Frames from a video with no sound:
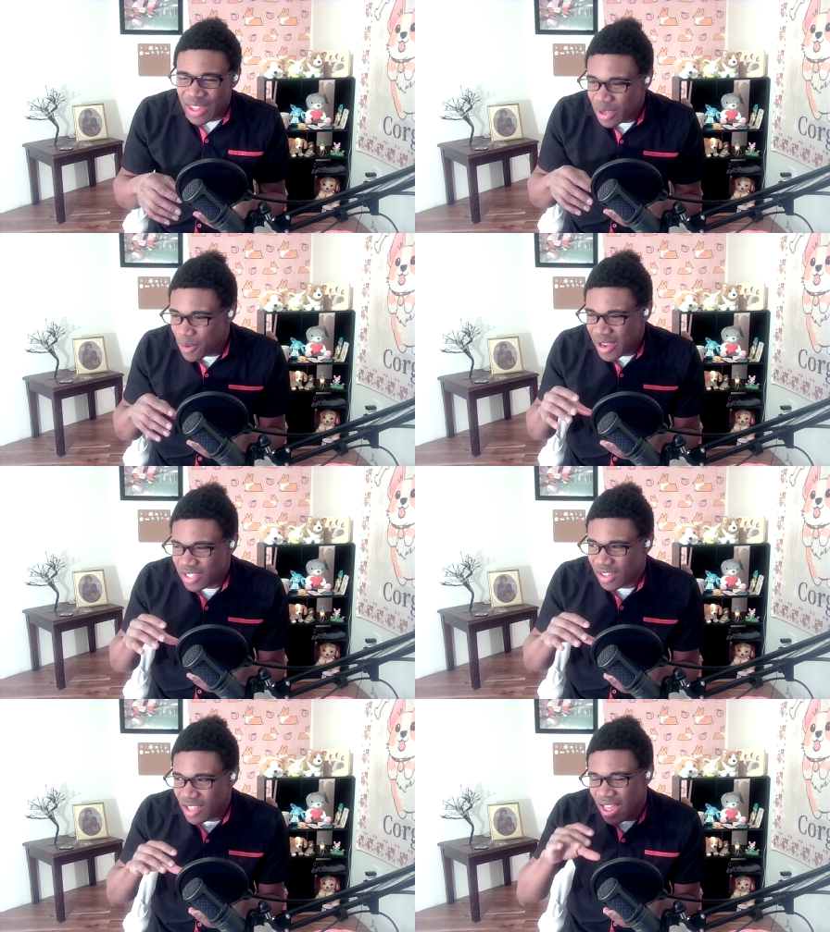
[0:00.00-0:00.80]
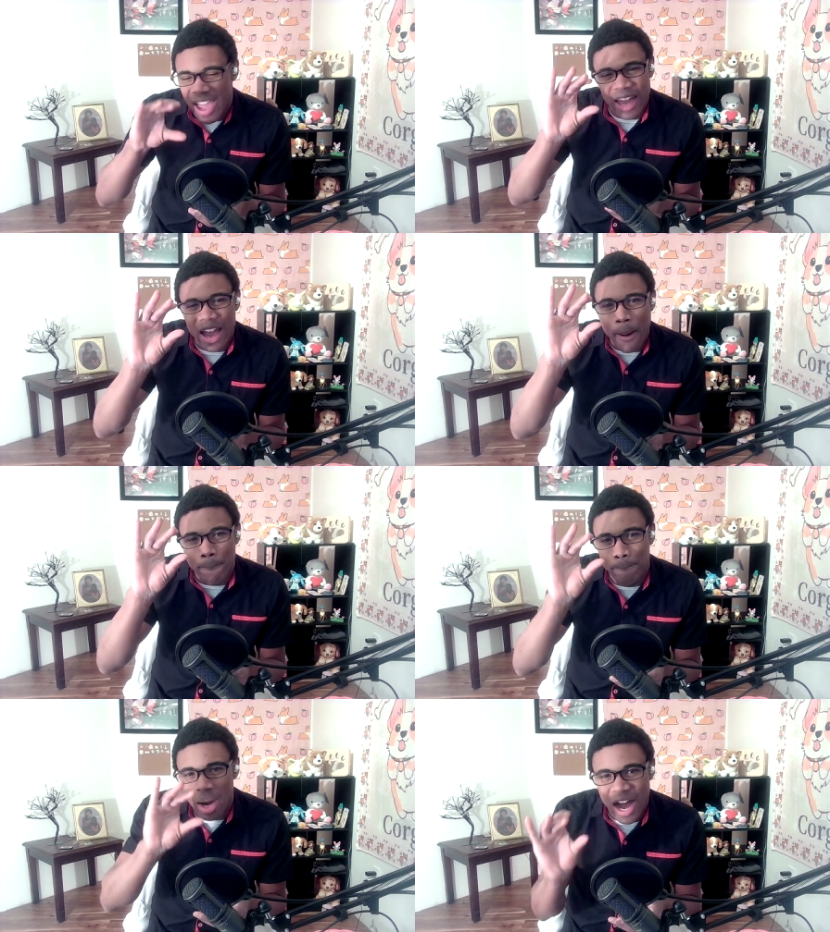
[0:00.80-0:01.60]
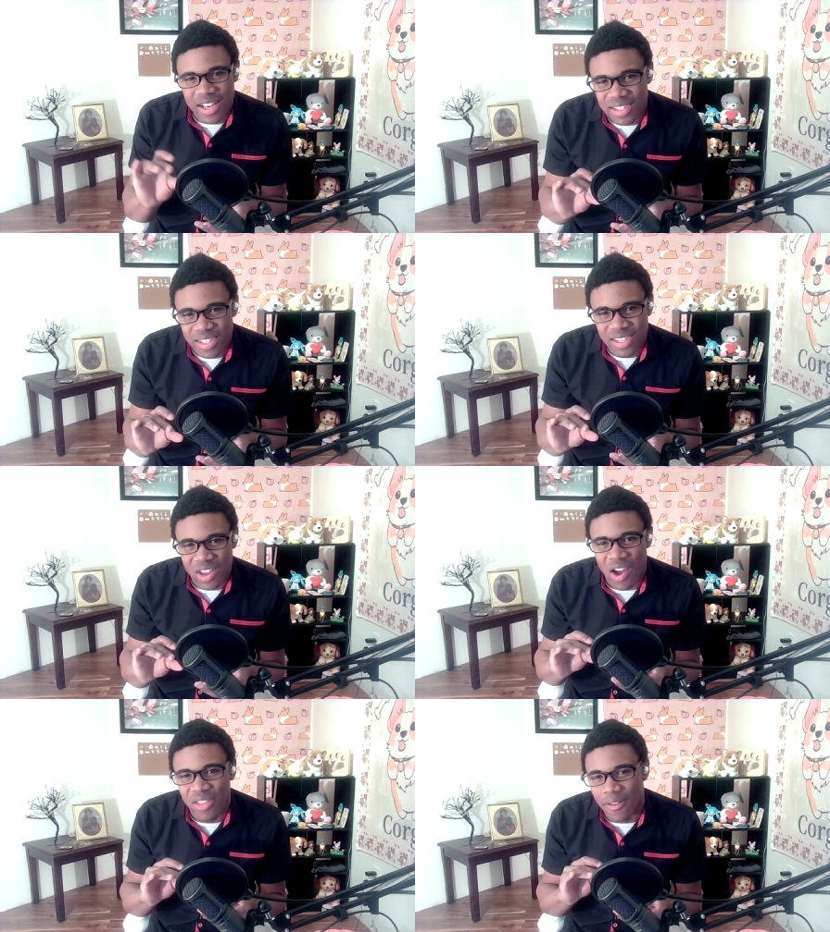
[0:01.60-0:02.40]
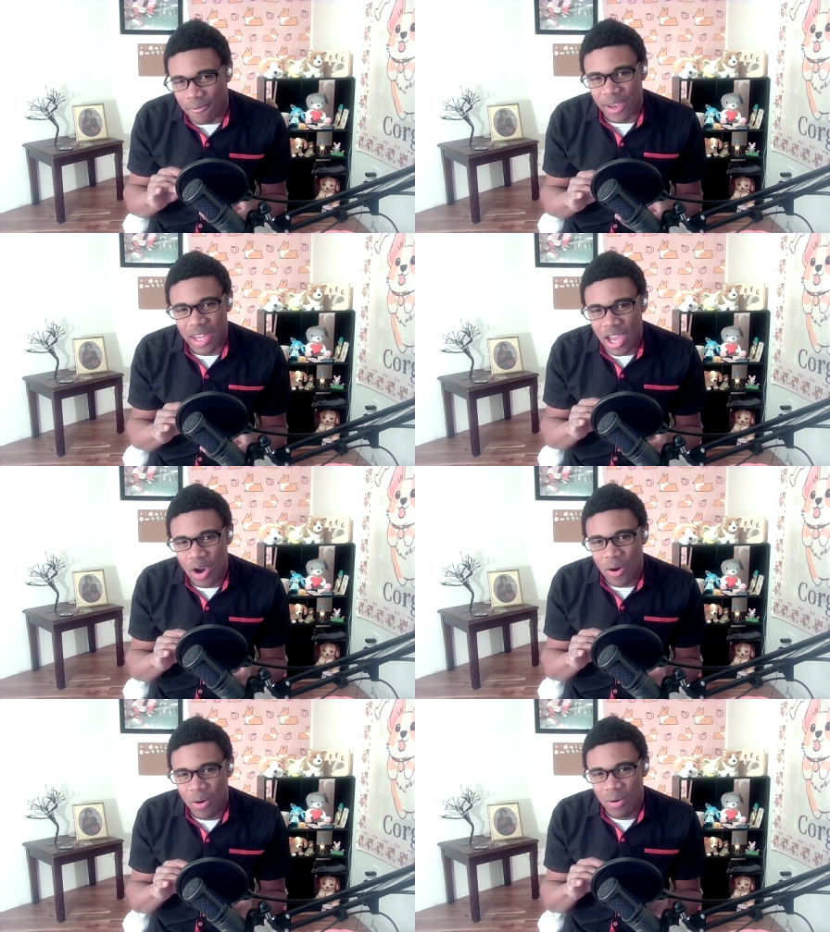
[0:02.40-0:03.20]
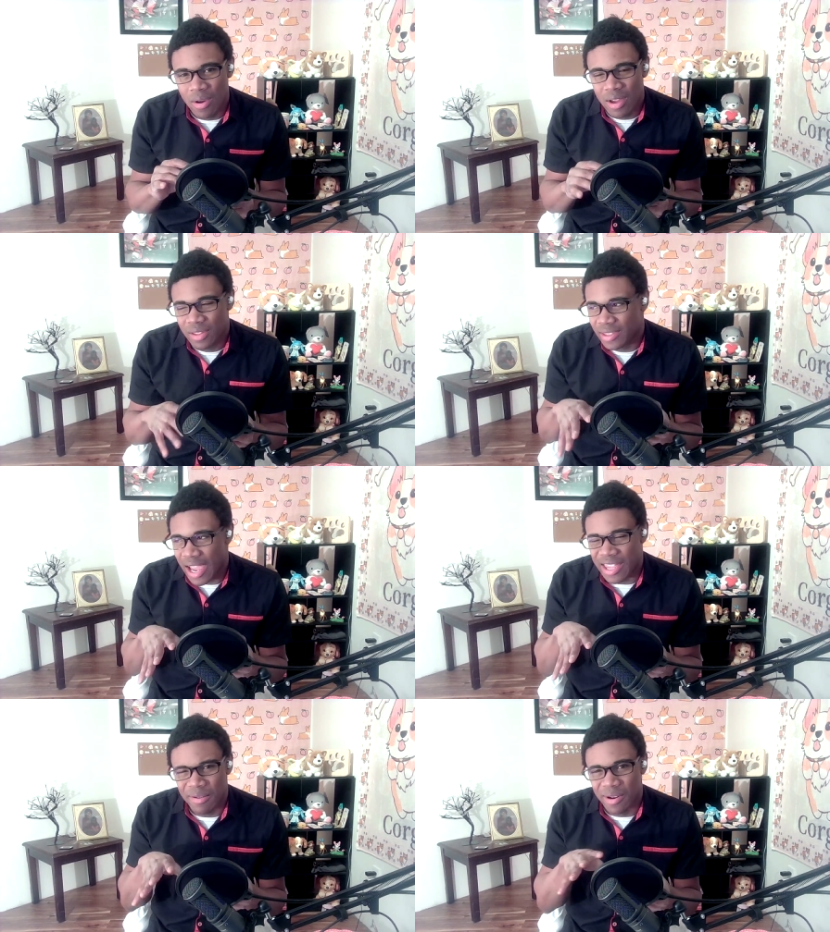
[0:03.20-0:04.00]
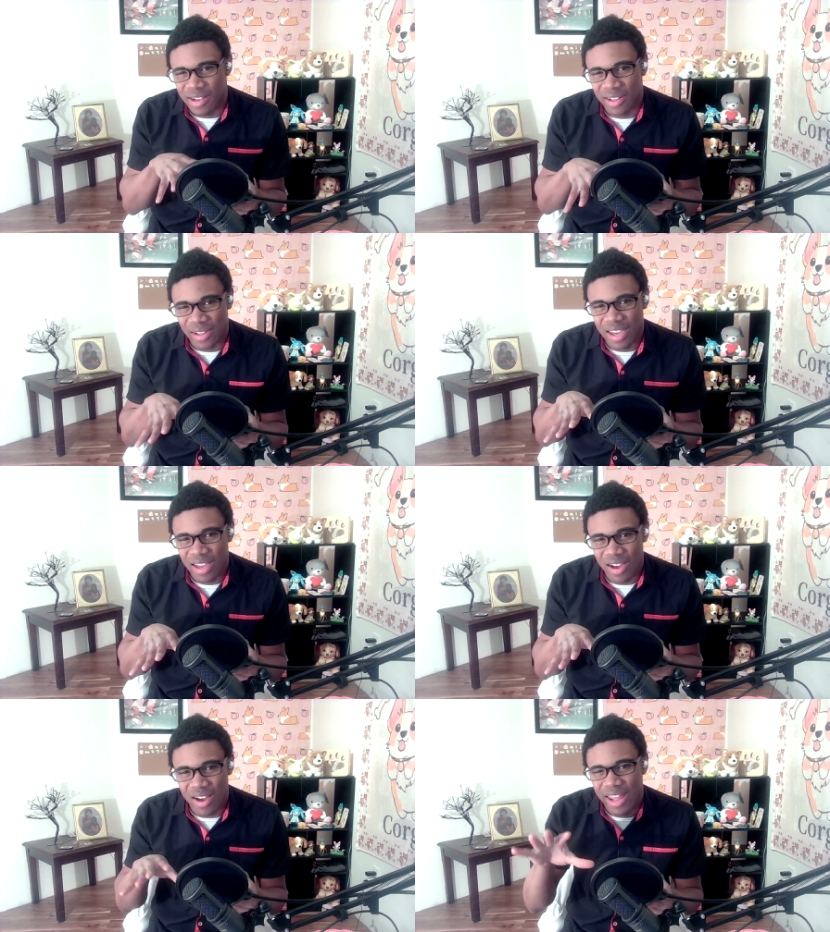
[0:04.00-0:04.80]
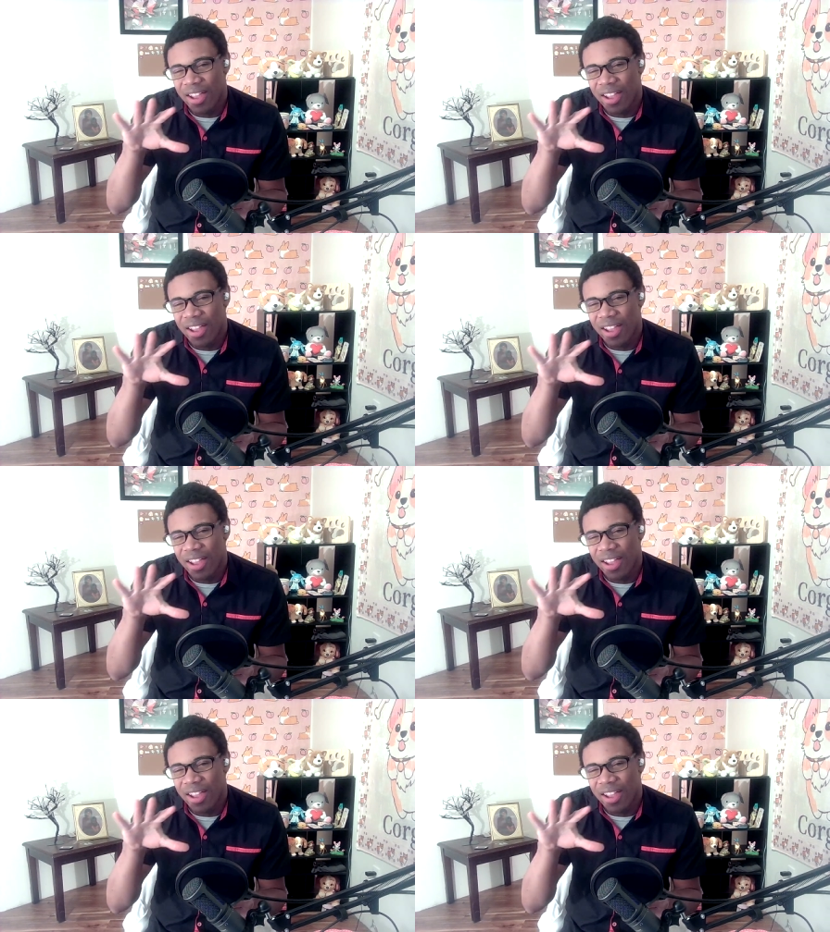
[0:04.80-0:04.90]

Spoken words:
They were basically like boxes on the video that you were clicking on.